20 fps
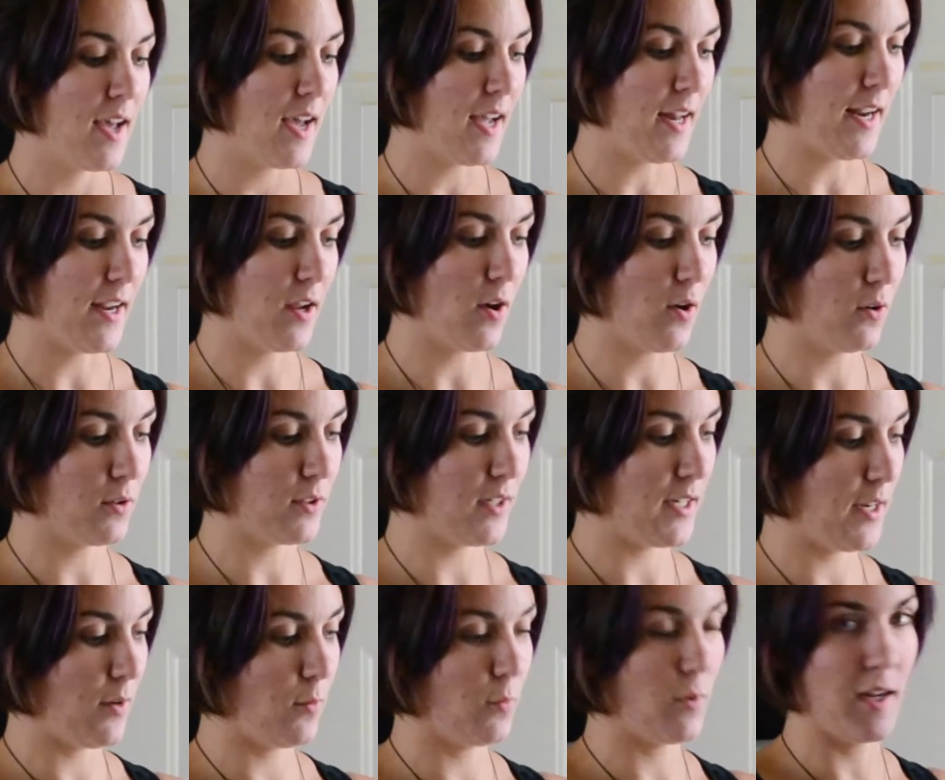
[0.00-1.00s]
and I hold
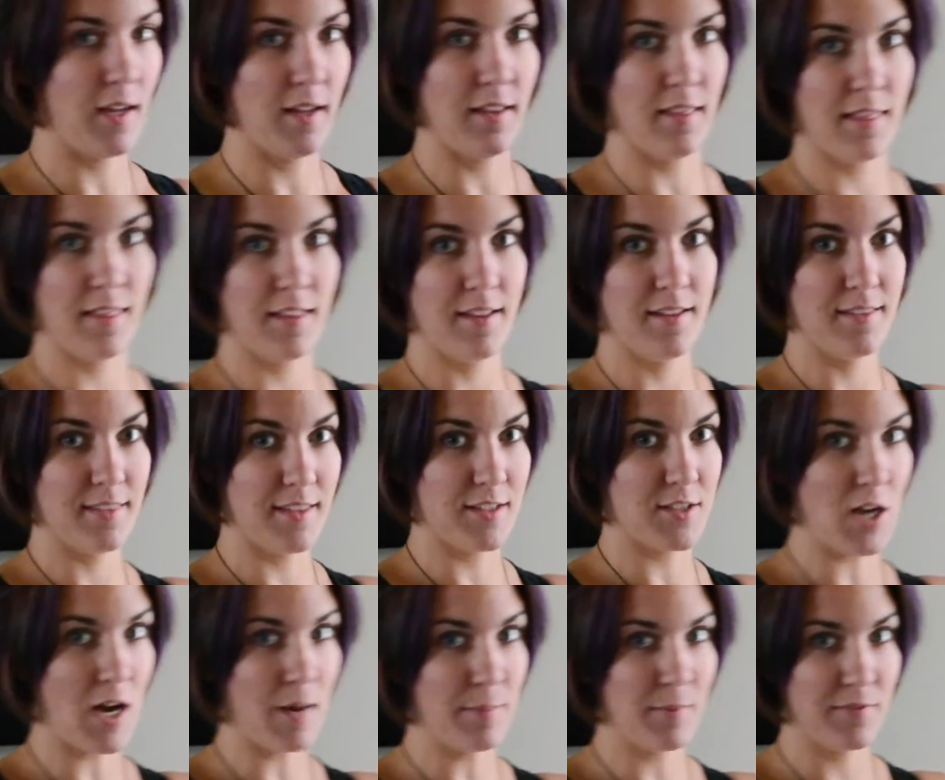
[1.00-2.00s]
it with the
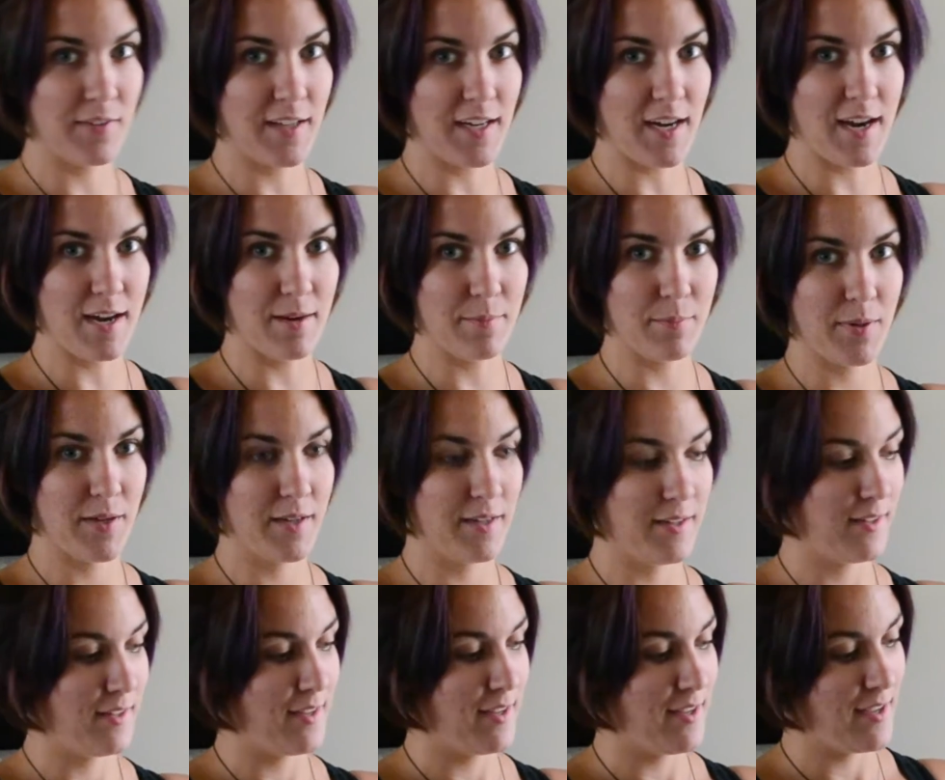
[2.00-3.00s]
top of it up
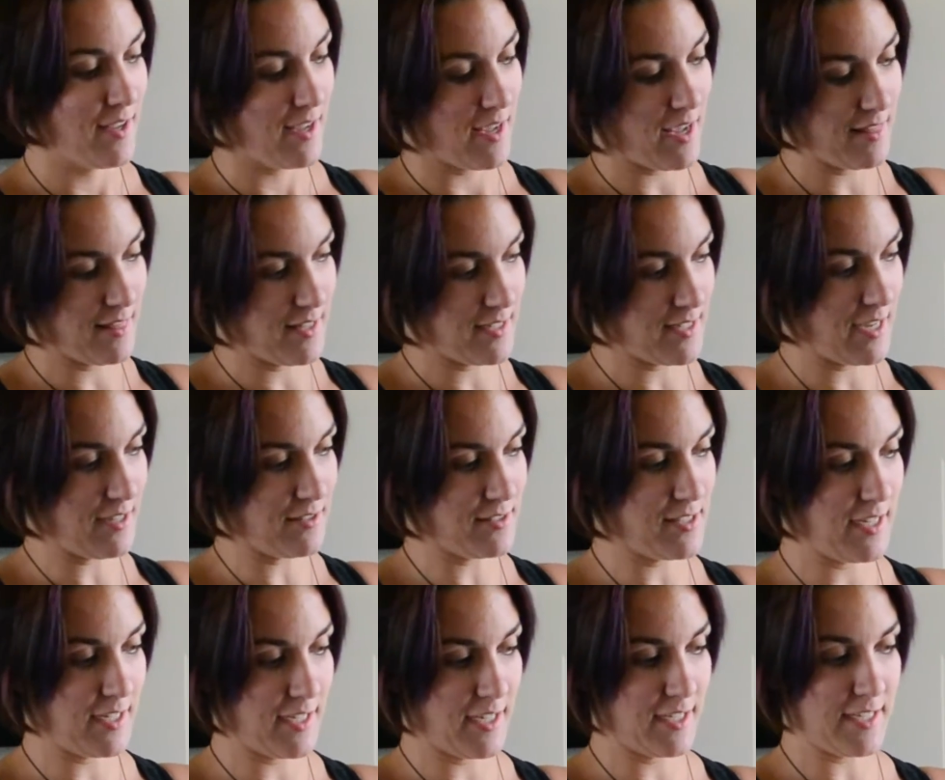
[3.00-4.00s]
and the tail's
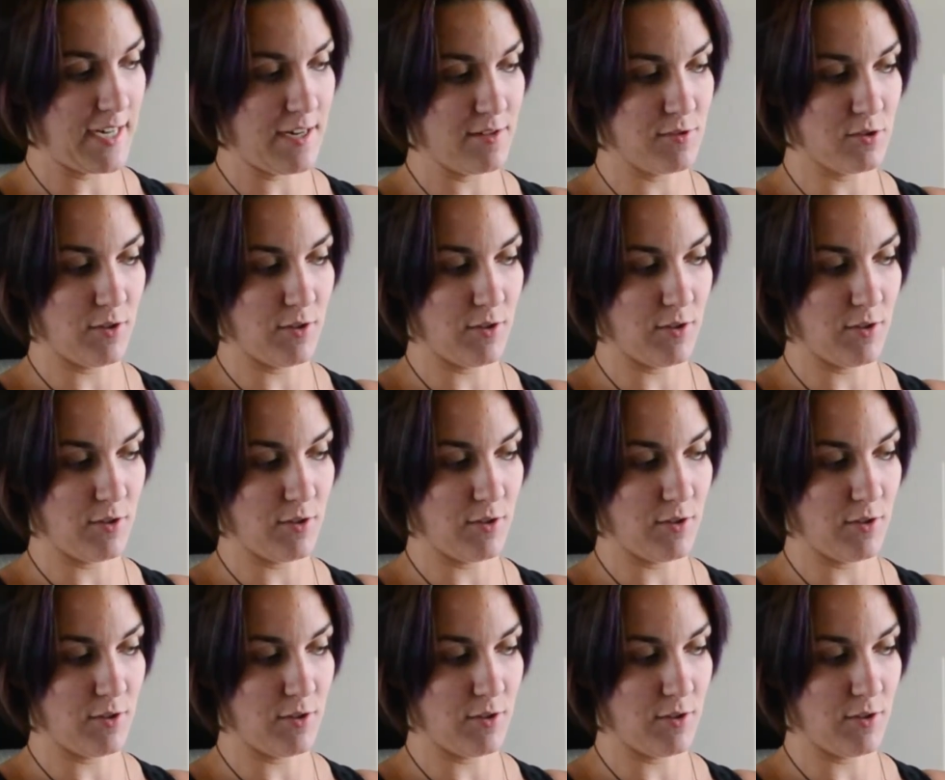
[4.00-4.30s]
hanging down.